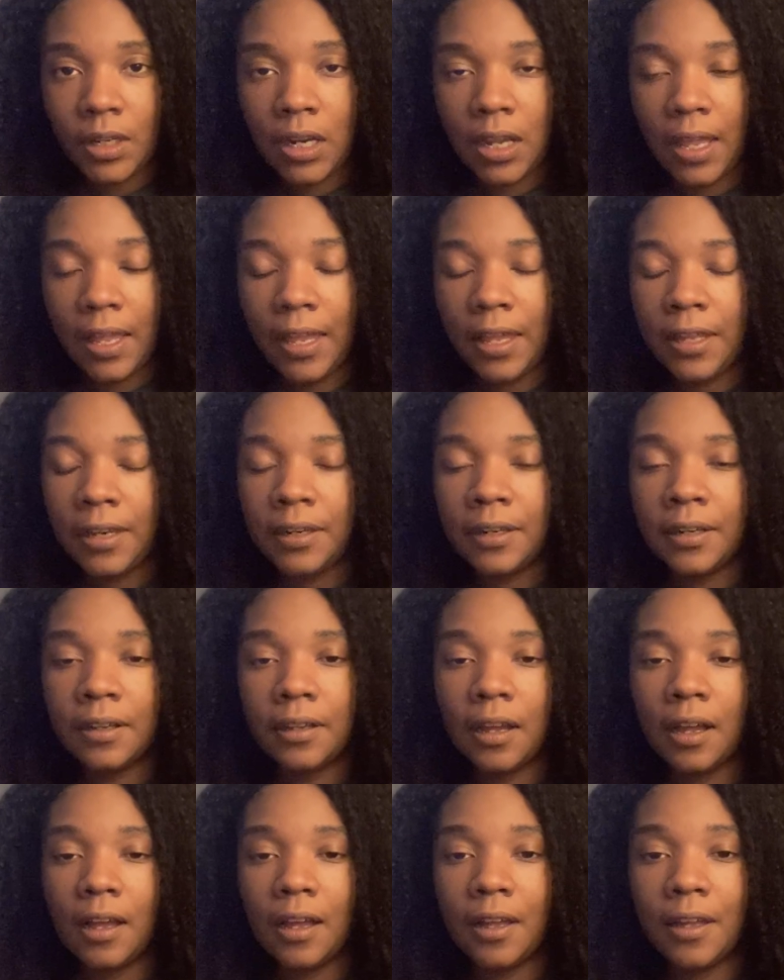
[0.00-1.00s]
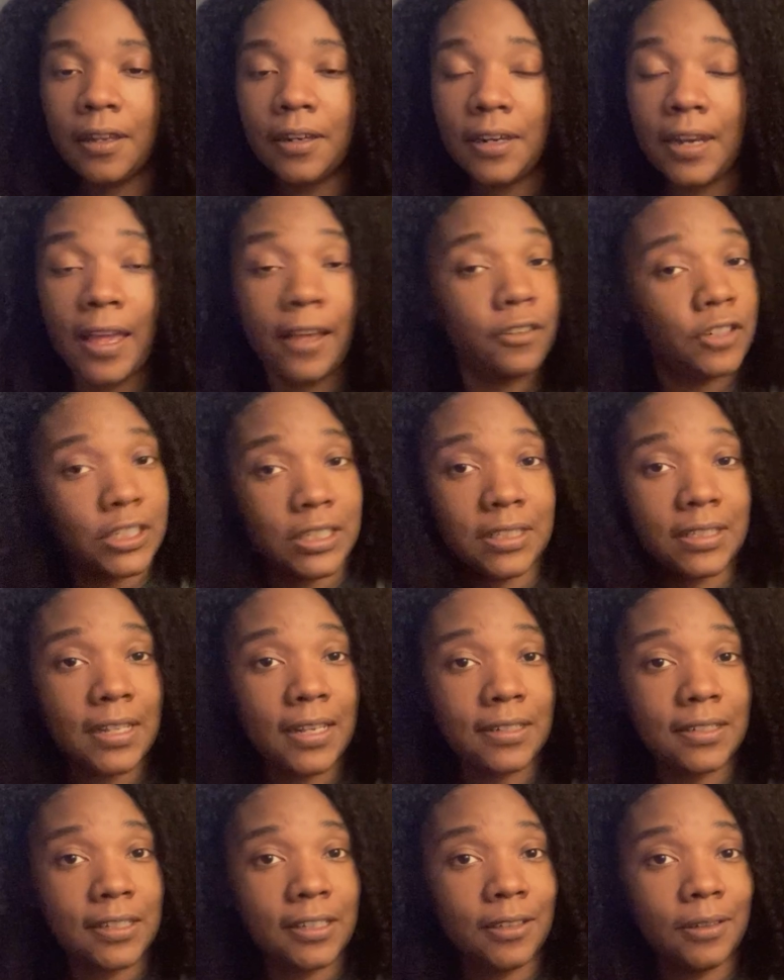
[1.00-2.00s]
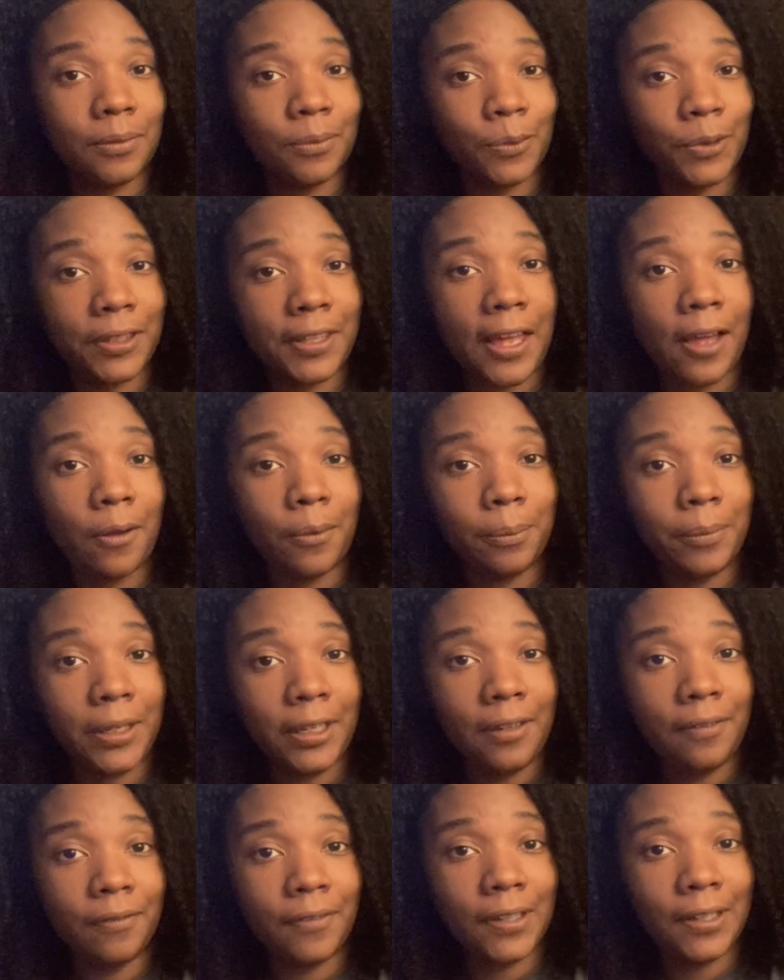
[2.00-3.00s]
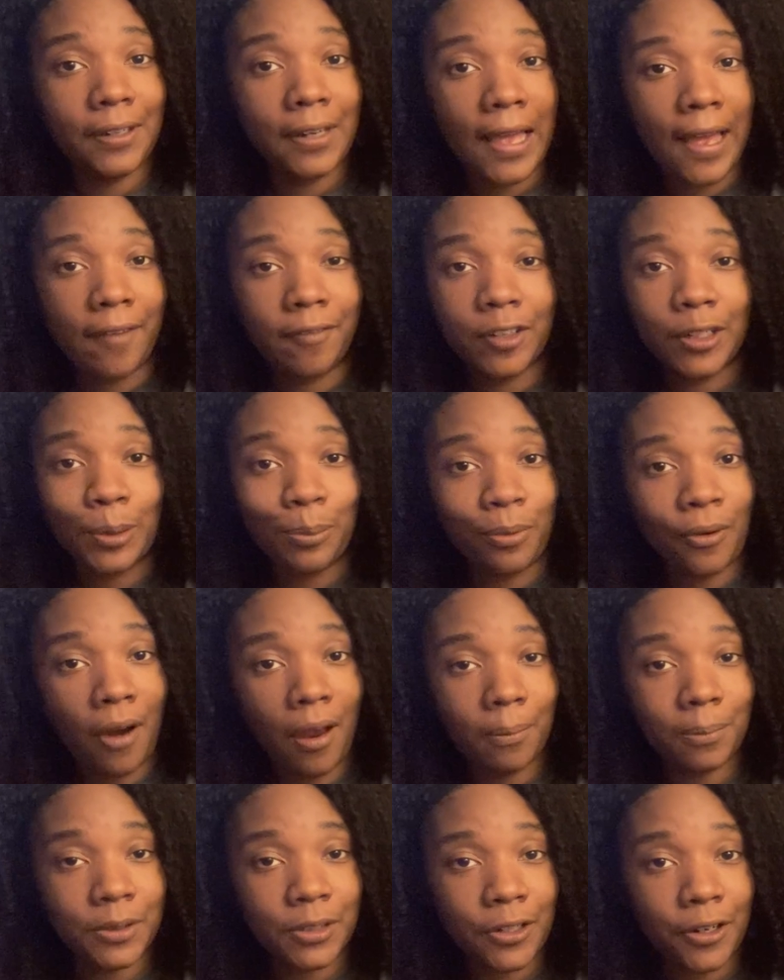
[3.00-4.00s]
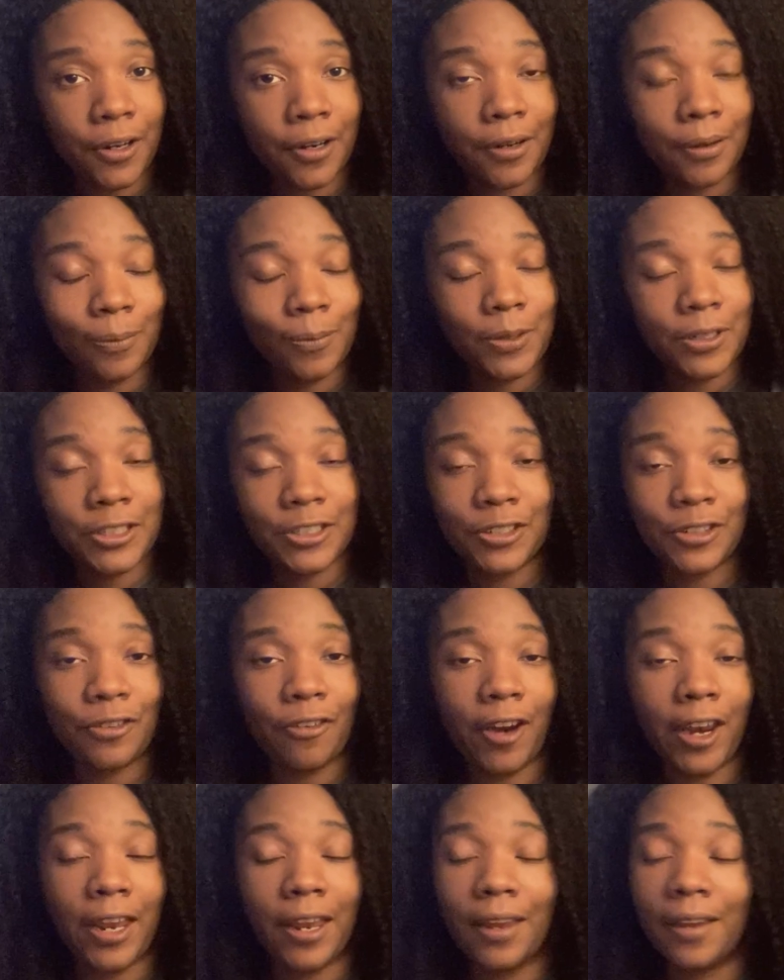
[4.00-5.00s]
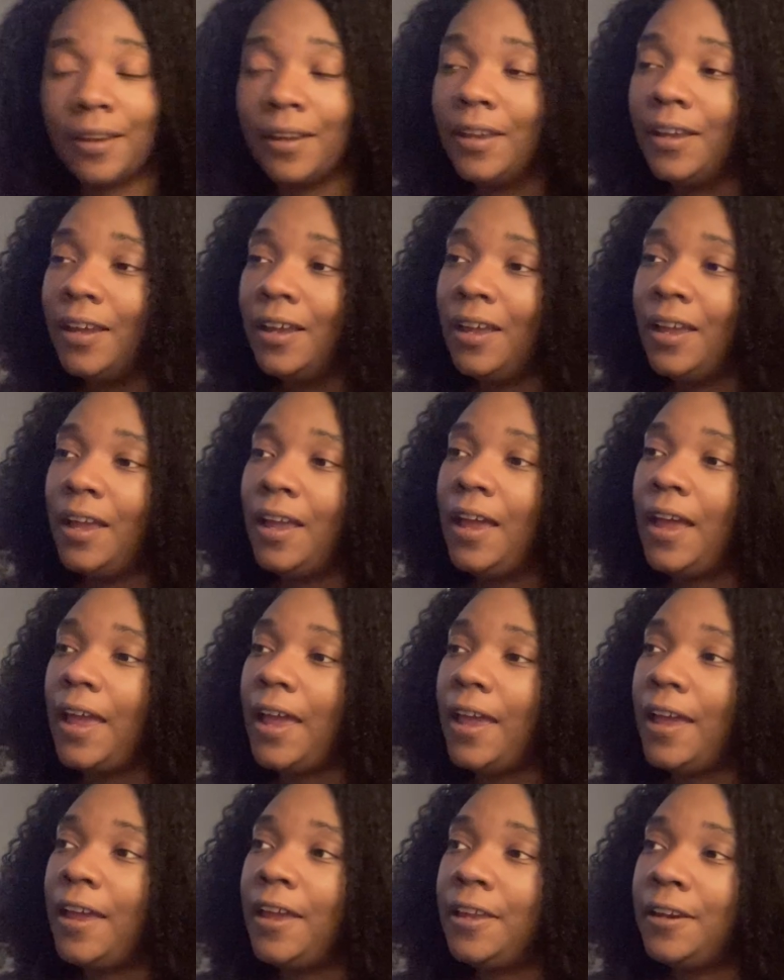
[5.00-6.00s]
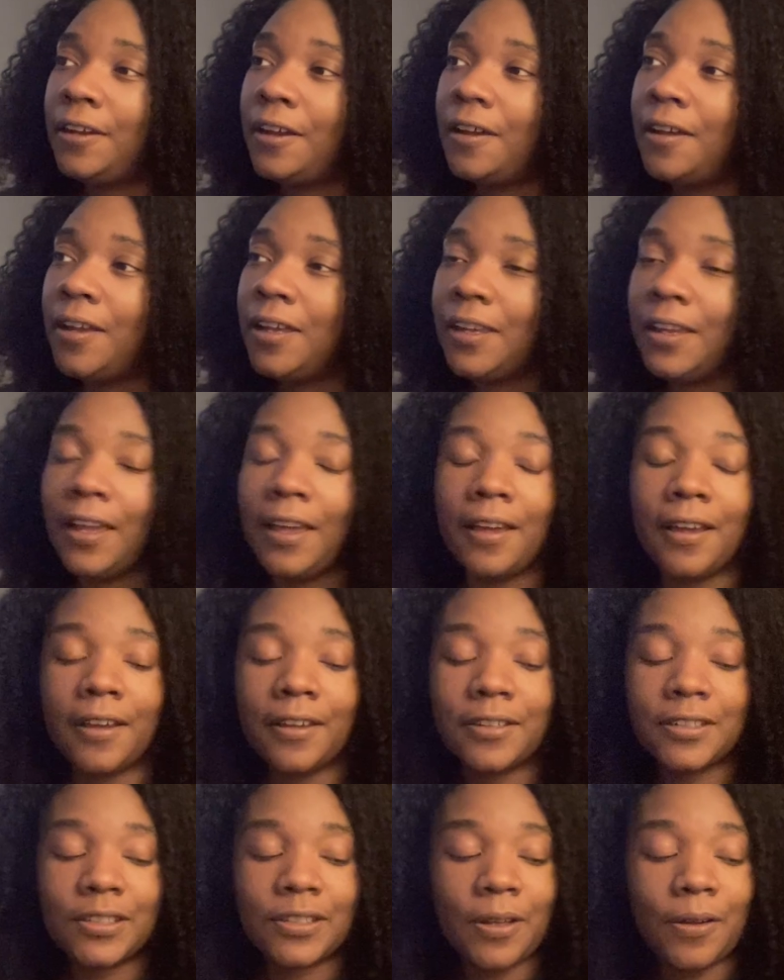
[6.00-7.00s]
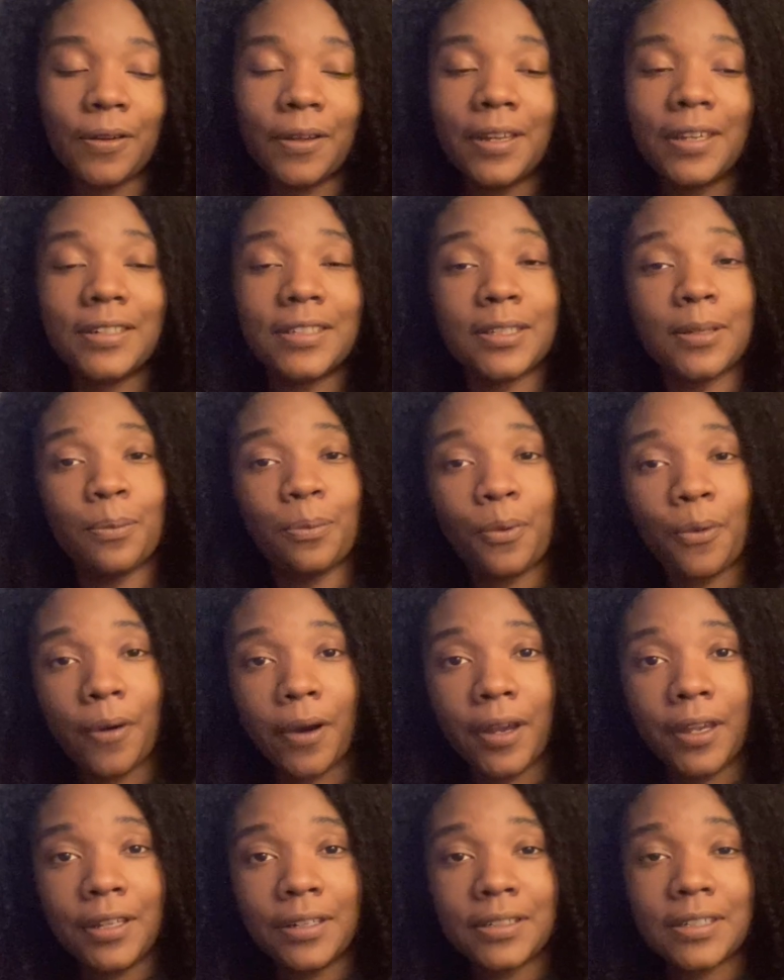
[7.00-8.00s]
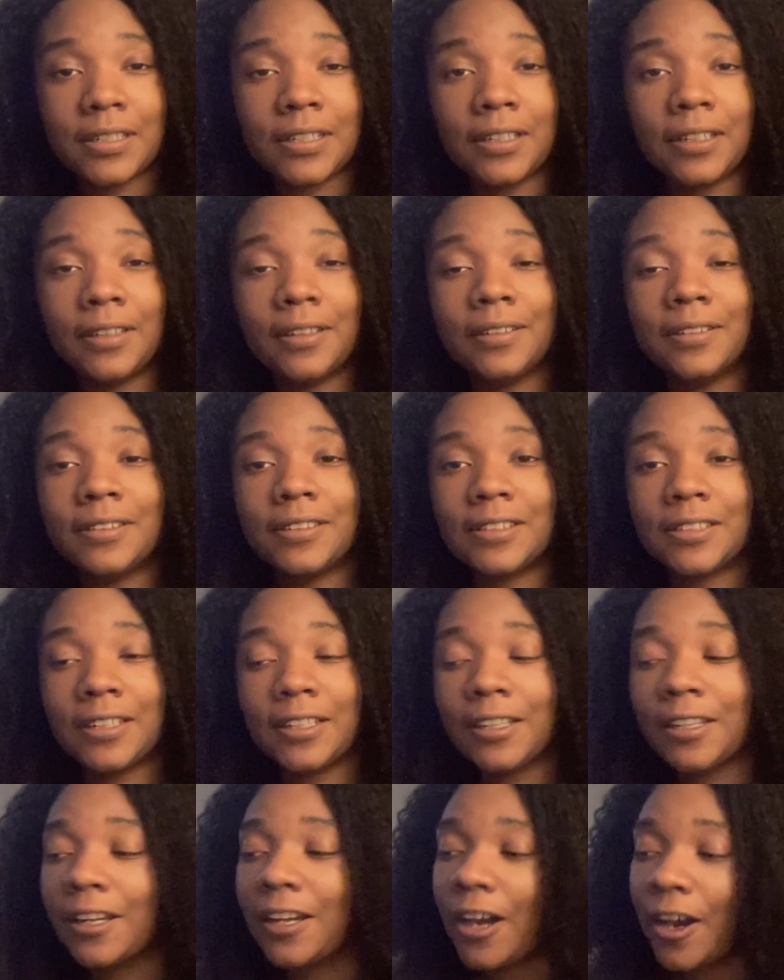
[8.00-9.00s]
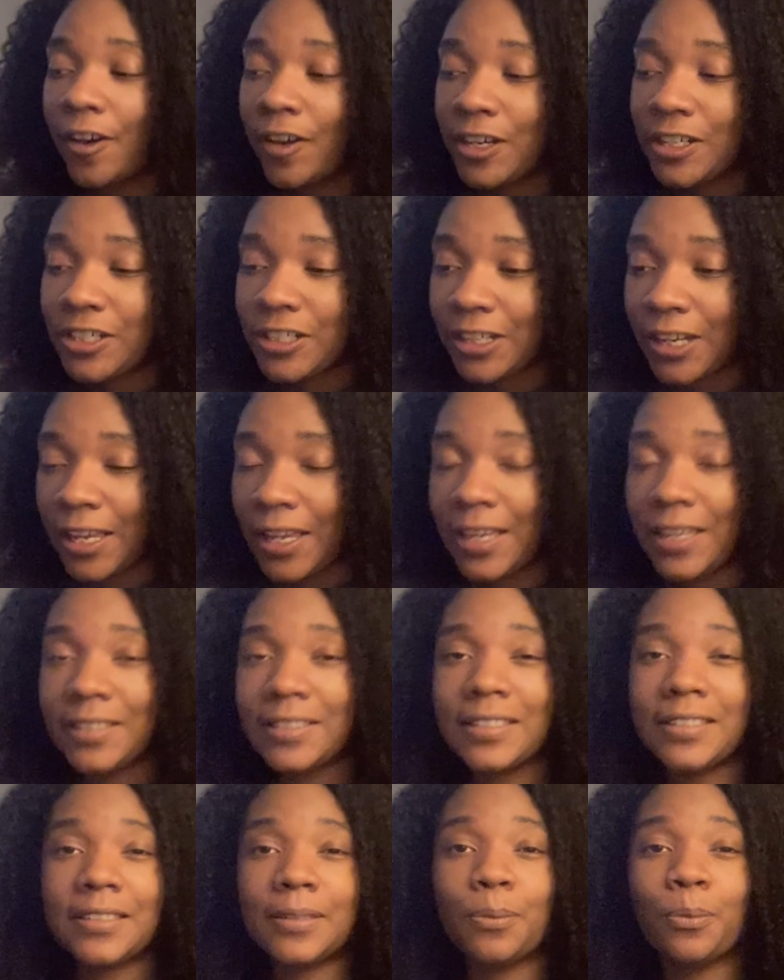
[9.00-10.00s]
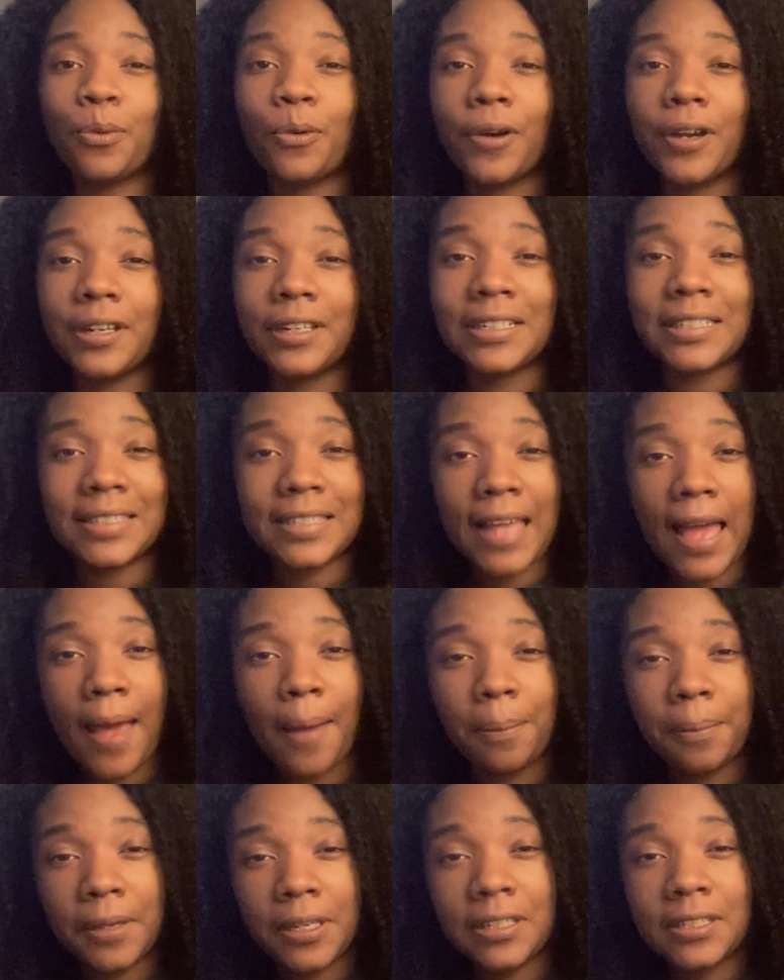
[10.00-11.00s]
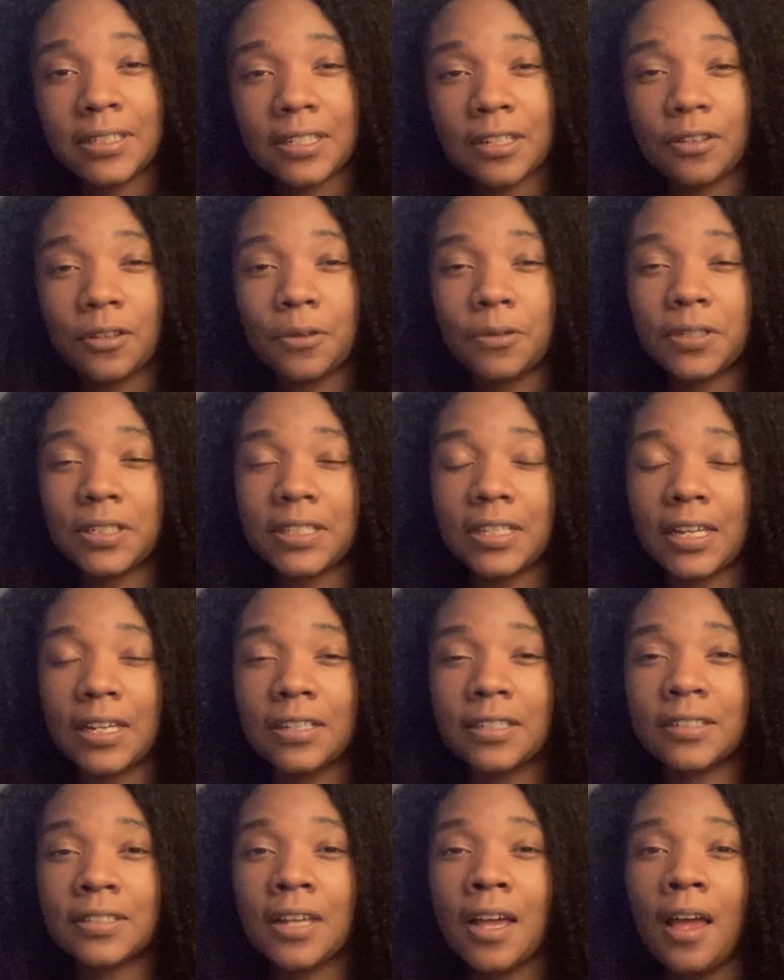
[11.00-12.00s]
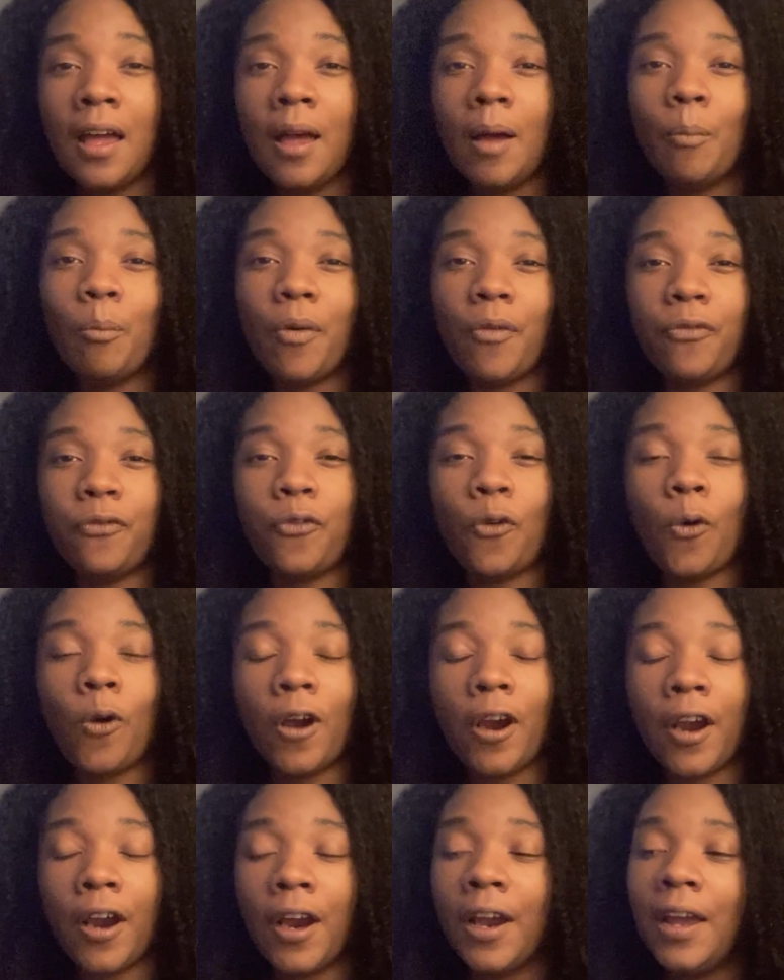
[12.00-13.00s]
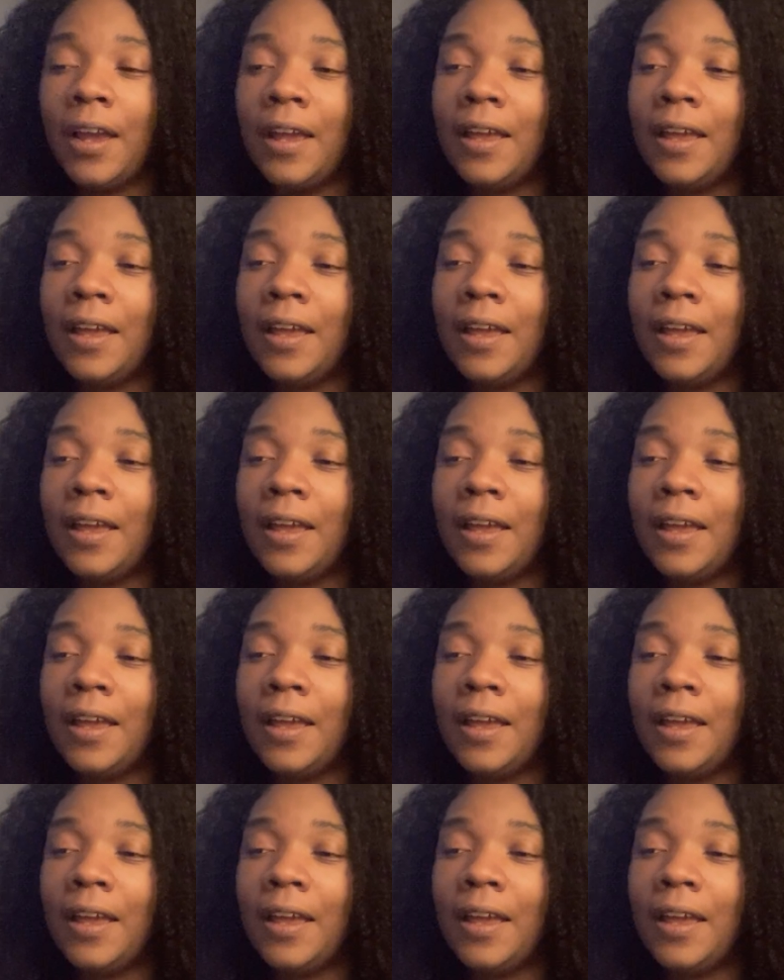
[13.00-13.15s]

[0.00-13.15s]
And now she says it without me even having to prompt her, which is great. And yeah, so it's important to encourage your kids. It's important to tap into those things before